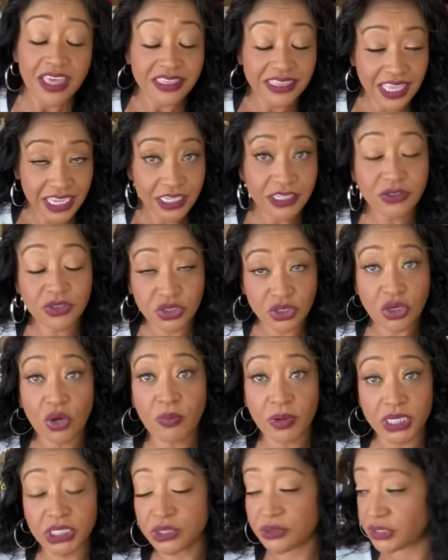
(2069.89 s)
Thank you so
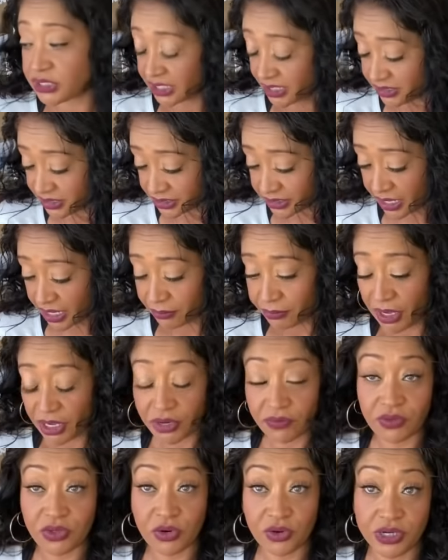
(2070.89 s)
much for taking the time out
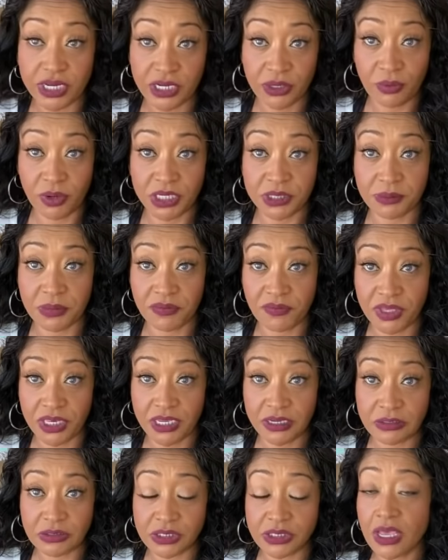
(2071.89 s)
of your day to watch my
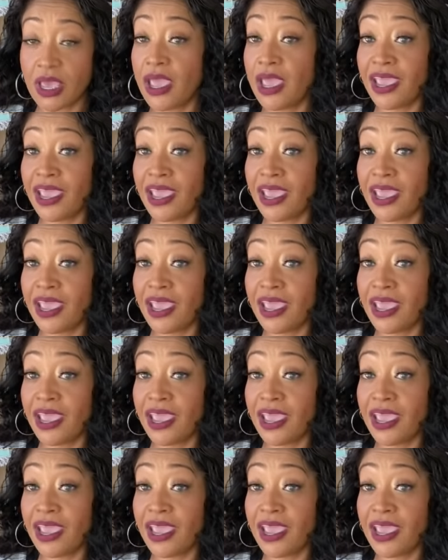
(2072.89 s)
videos.